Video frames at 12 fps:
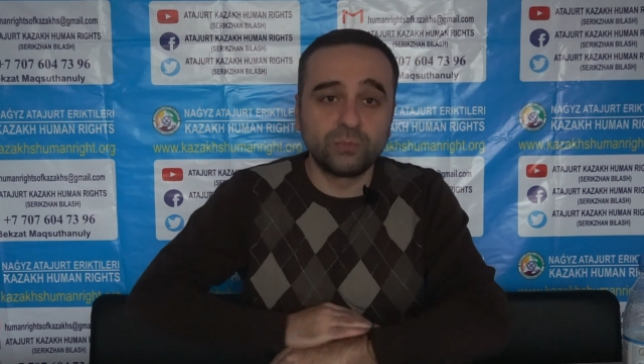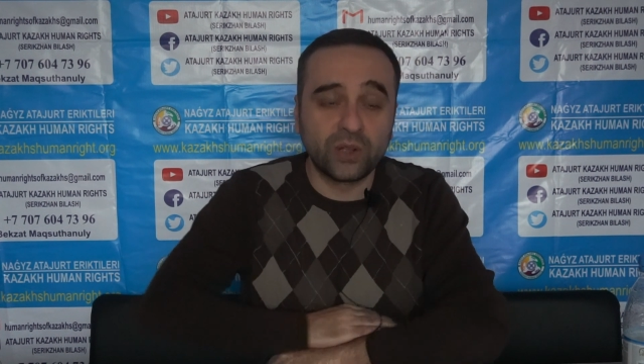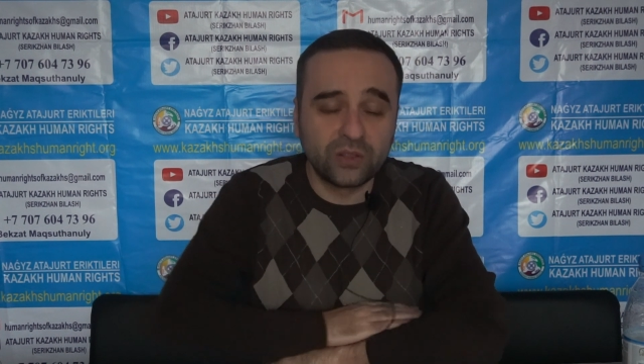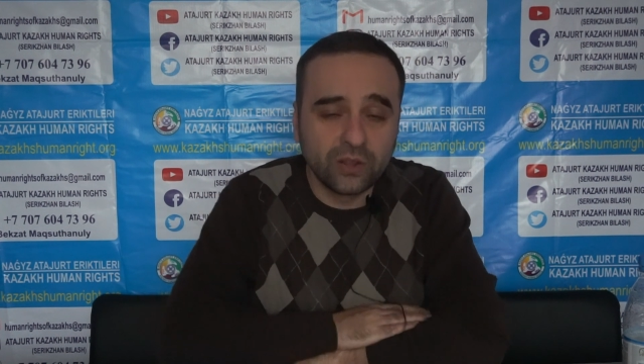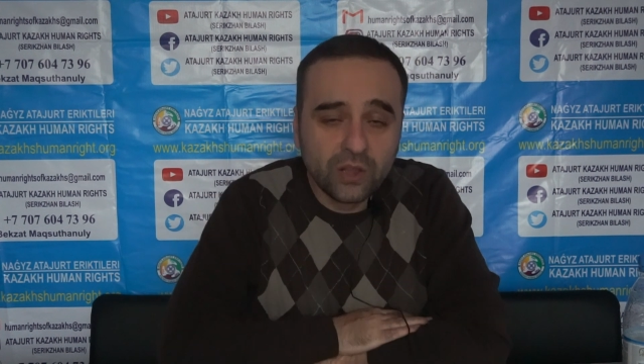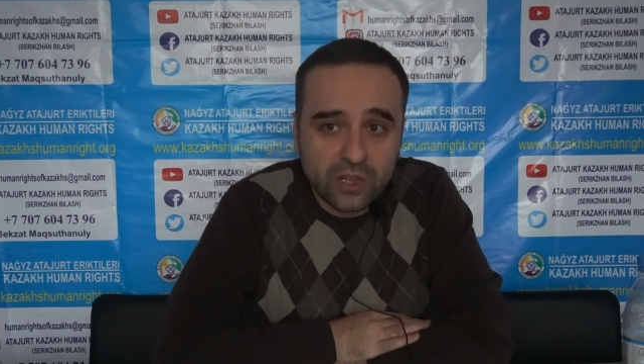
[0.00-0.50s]

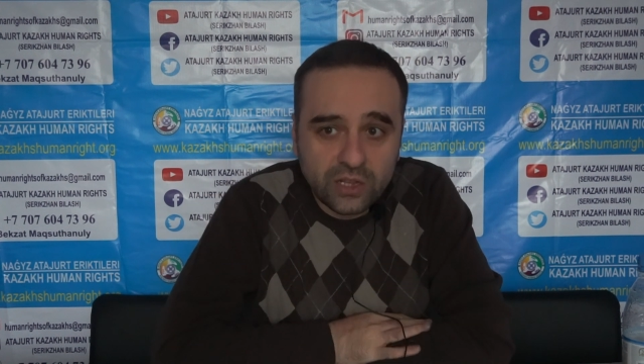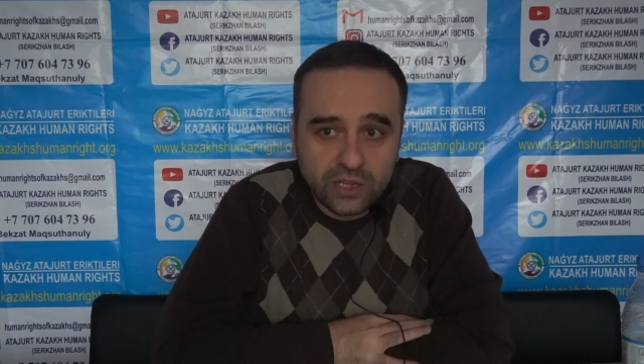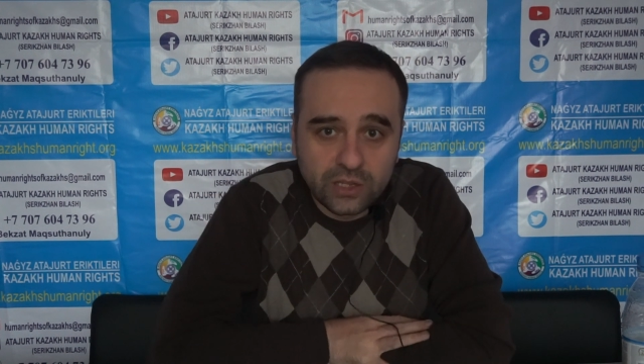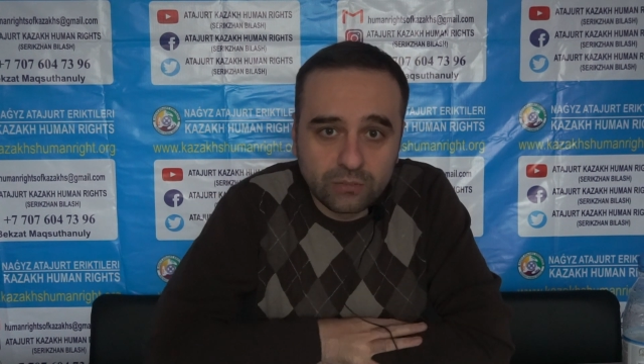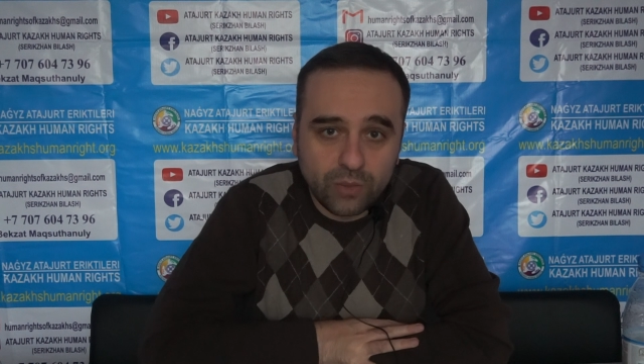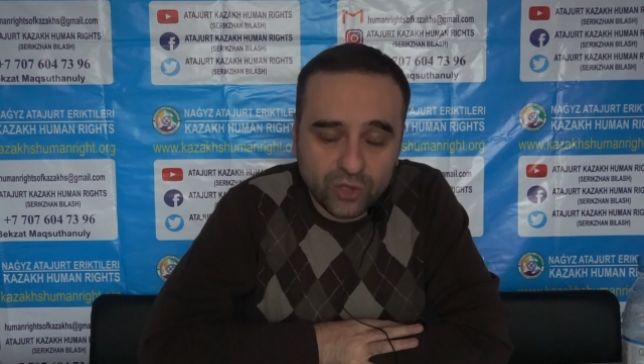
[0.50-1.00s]
But
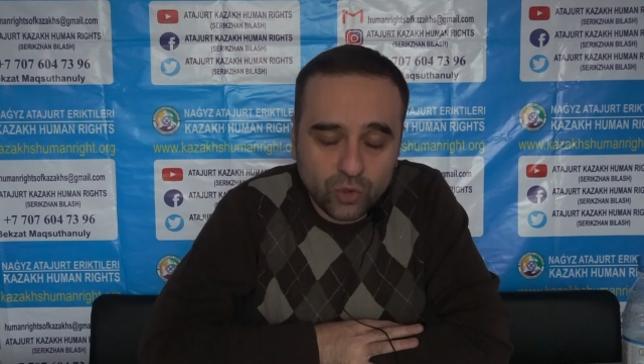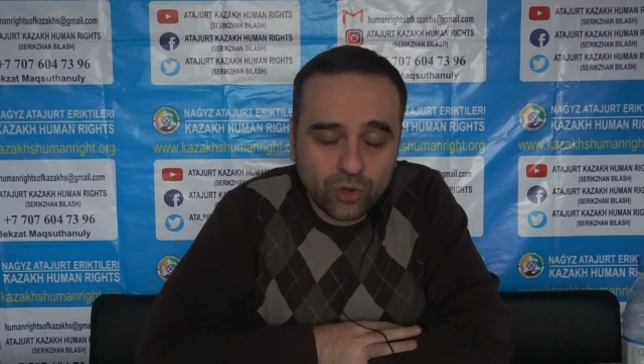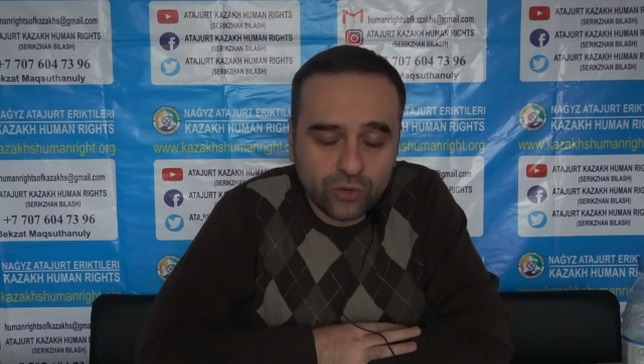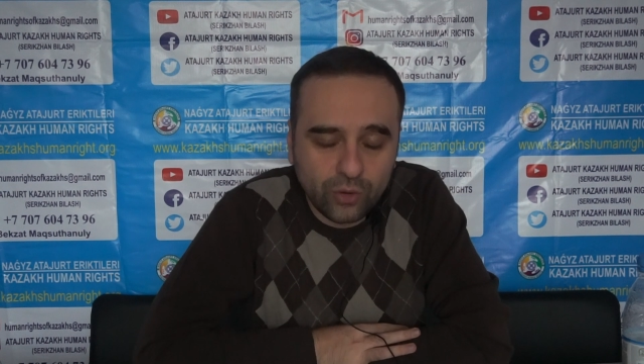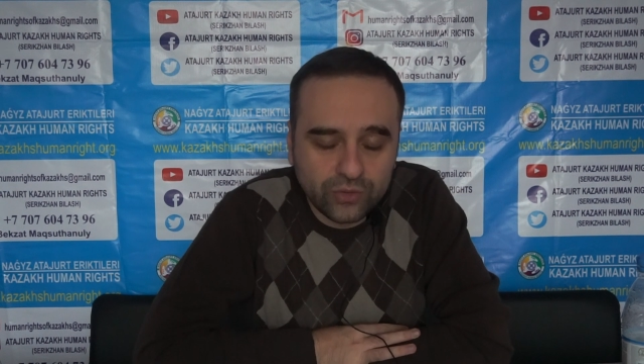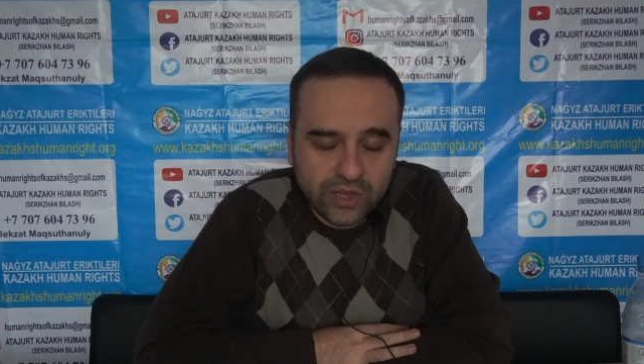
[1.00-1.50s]
in
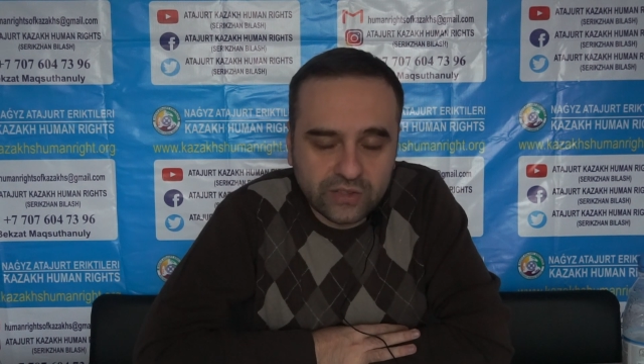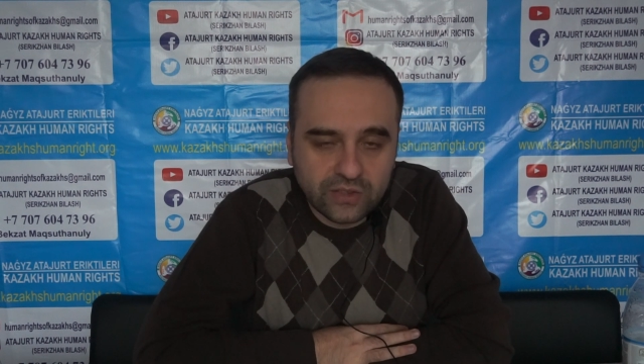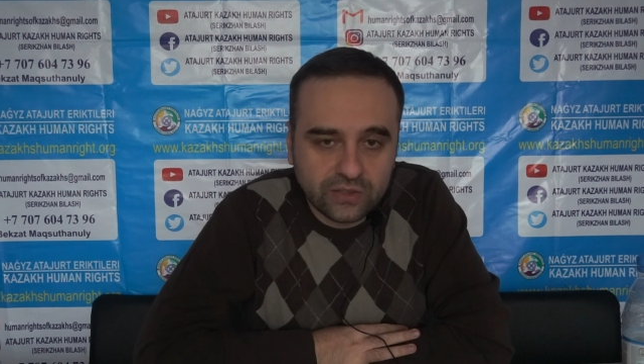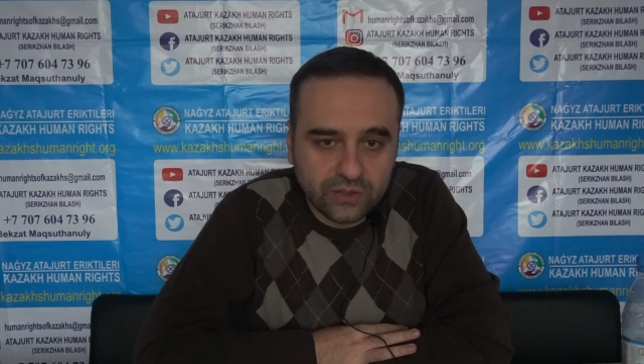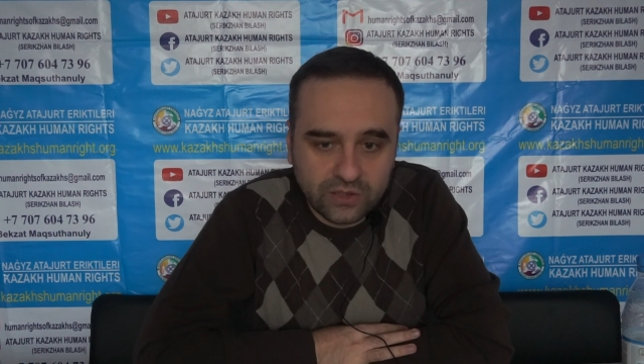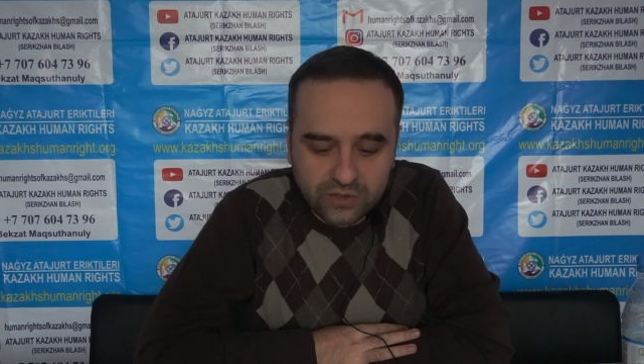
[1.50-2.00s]
majority of
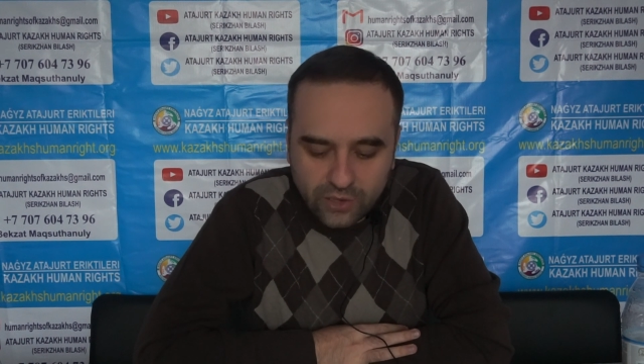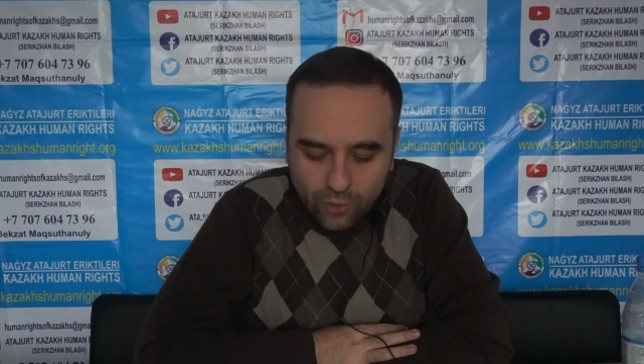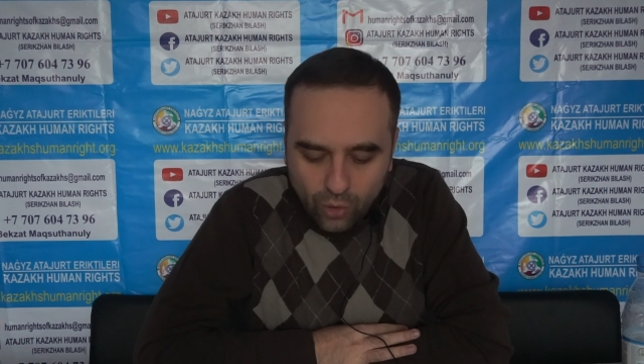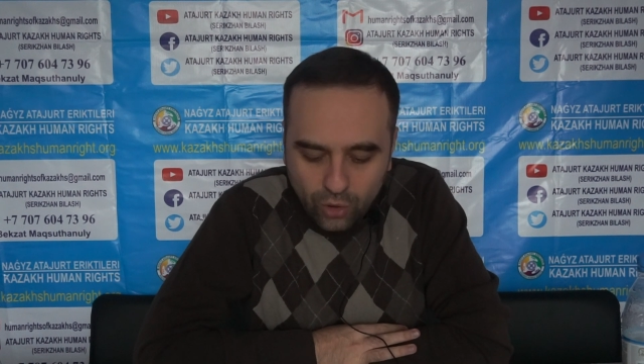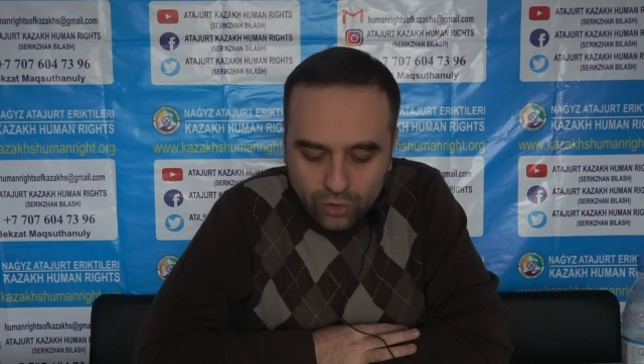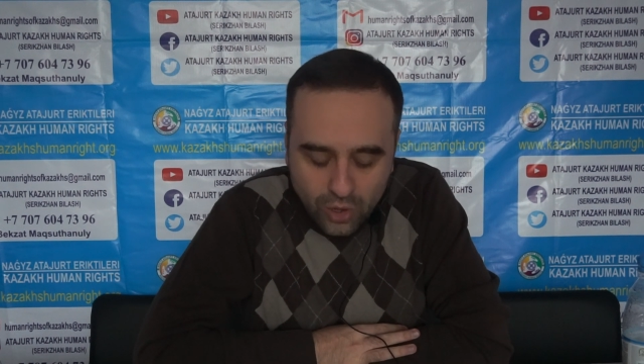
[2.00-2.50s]
cases, these are
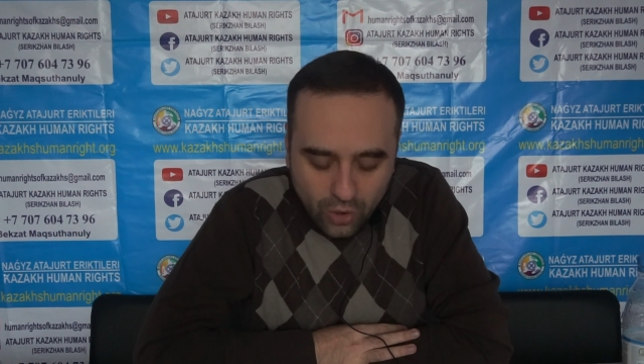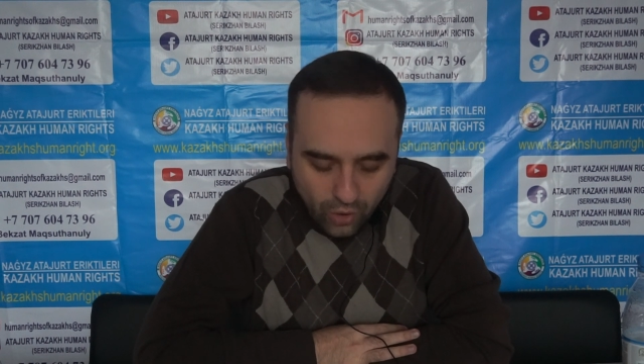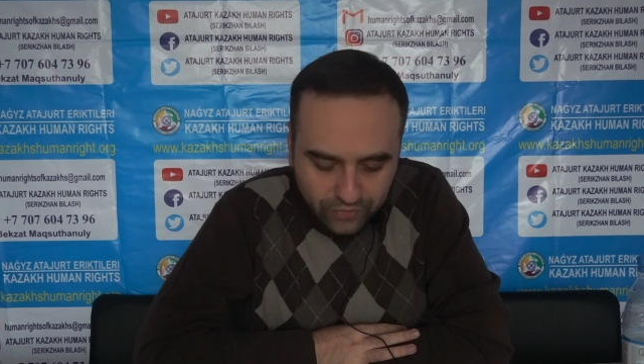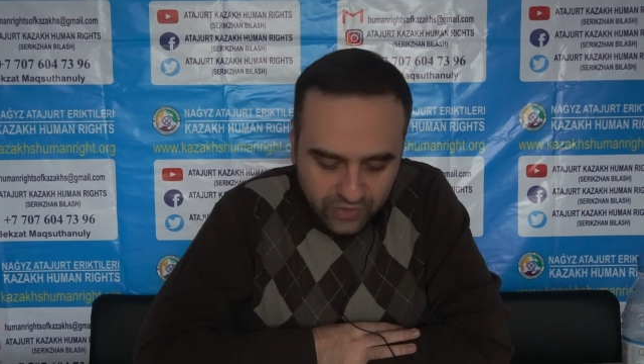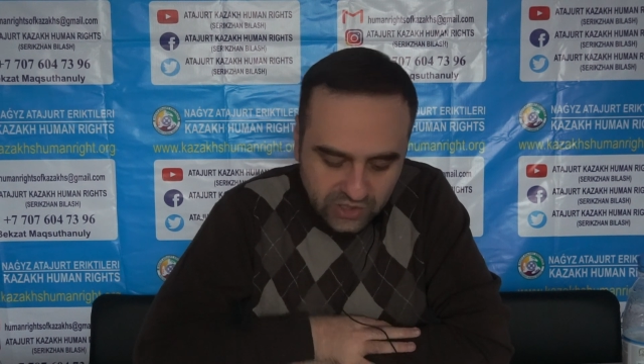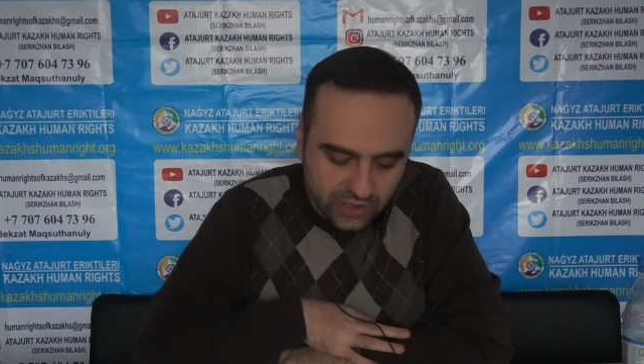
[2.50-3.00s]
all
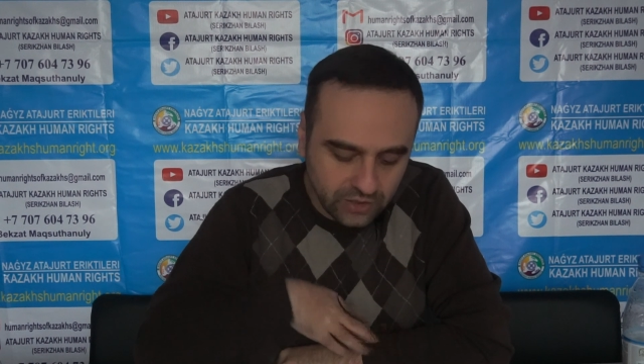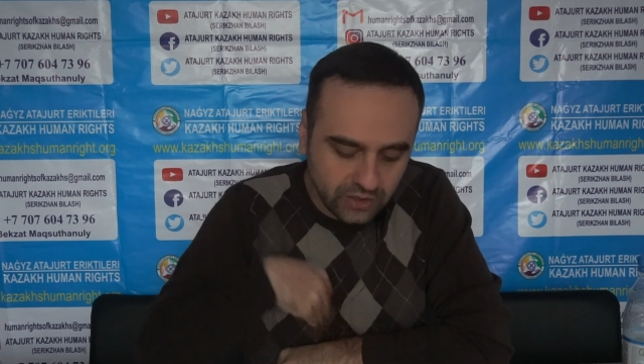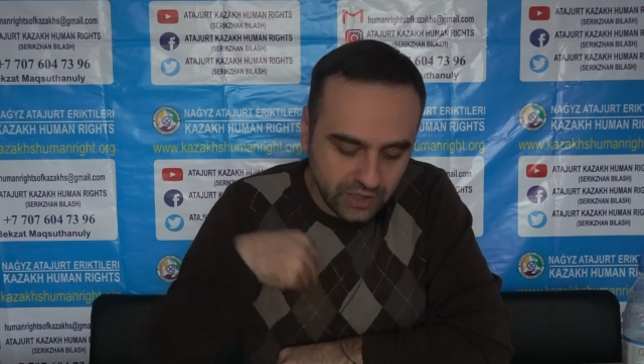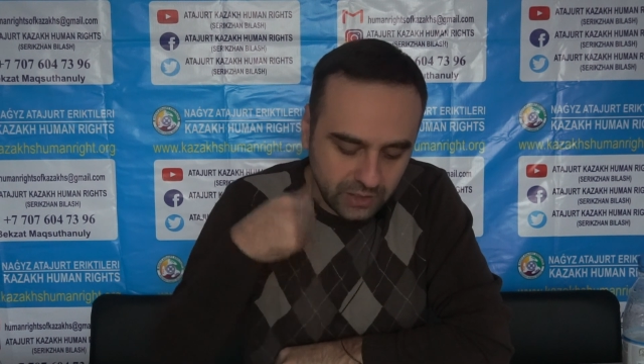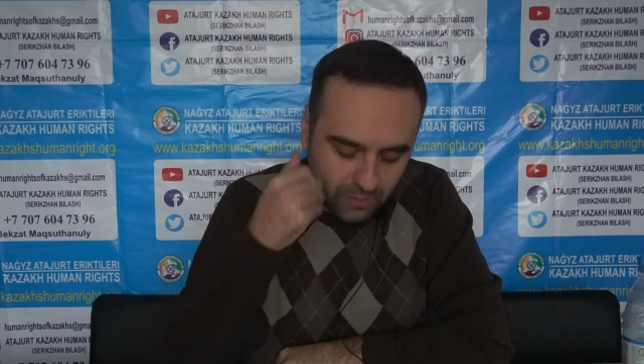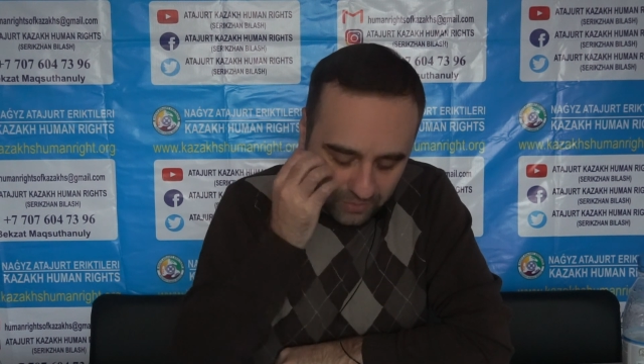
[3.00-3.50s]
official
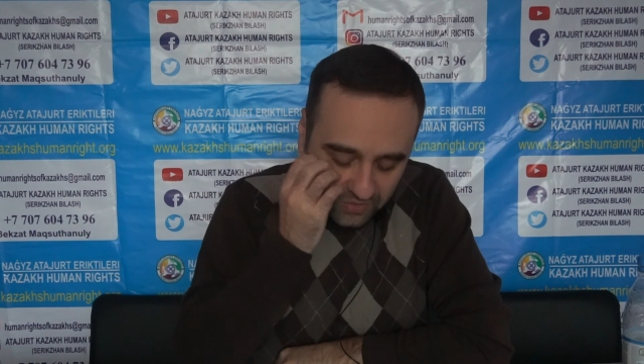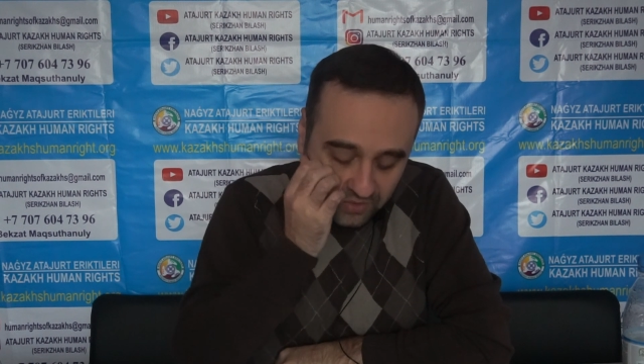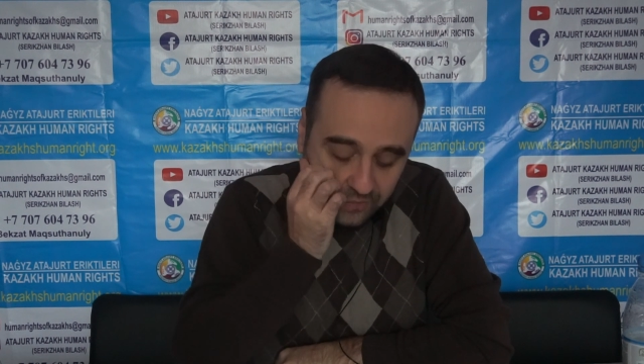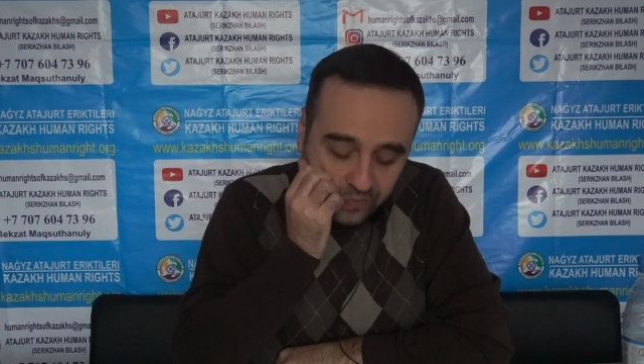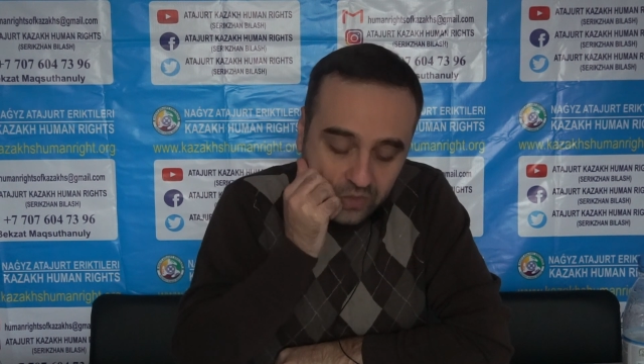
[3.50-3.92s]
imams.